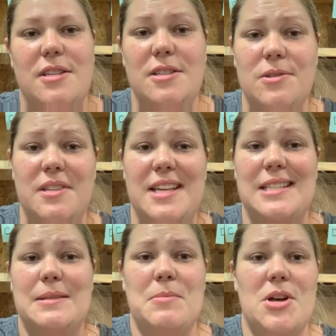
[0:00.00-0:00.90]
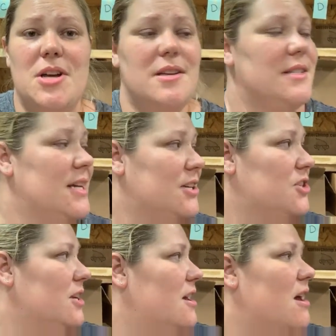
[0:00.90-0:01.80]
this is only a small
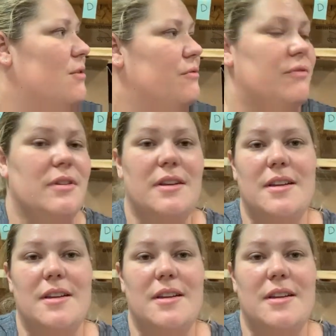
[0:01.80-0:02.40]
section of